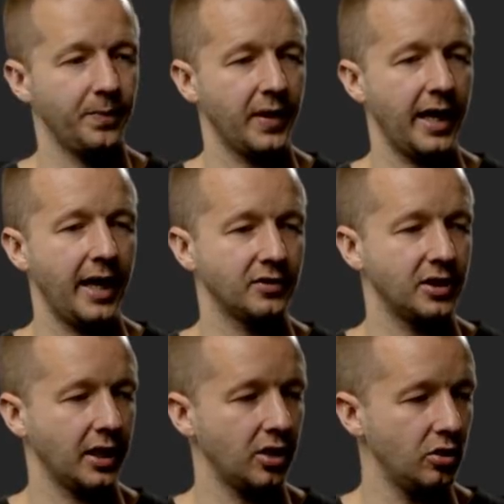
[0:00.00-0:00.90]
a half
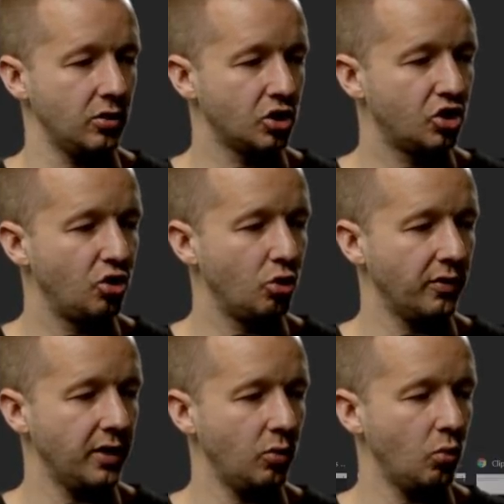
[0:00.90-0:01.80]
second sooner
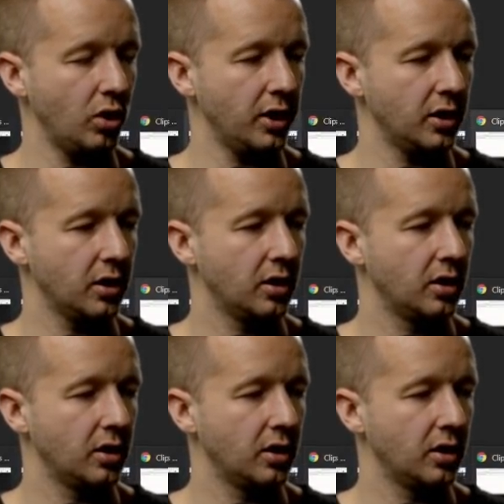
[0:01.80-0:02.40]
than it would